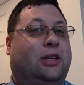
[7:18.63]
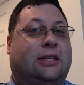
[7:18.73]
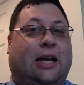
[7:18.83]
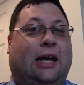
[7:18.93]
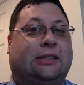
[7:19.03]
He's
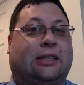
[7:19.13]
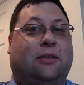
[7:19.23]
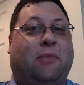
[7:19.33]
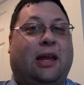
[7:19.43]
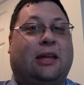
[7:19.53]
constantly
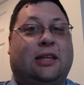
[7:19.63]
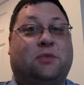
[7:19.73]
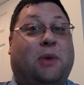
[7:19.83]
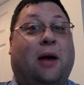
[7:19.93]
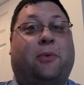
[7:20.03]
making these
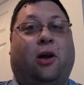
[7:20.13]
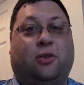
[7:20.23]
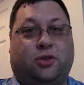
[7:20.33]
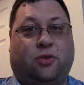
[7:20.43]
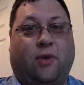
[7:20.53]
pop
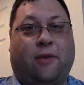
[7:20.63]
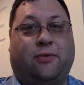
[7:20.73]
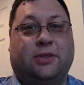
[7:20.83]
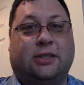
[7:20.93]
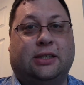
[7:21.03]
culture
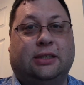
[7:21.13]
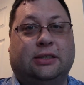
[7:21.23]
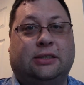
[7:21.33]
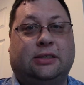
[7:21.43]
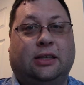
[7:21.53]

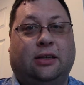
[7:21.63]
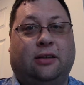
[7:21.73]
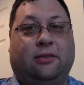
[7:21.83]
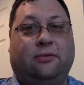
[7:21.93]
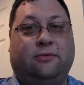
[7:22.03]
references
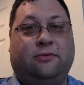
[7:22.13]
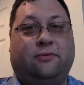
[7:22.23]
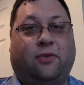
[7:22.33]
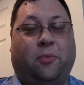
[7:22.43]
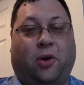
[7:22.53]

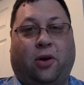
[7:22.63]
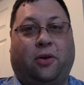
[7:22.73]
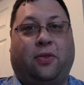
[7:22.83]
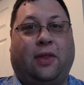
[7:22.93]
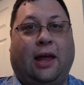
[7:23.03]
from
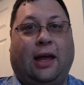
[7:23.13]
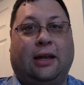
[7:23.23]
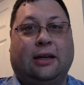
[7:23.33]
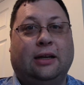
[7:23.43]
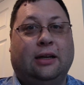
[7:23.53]
Earth that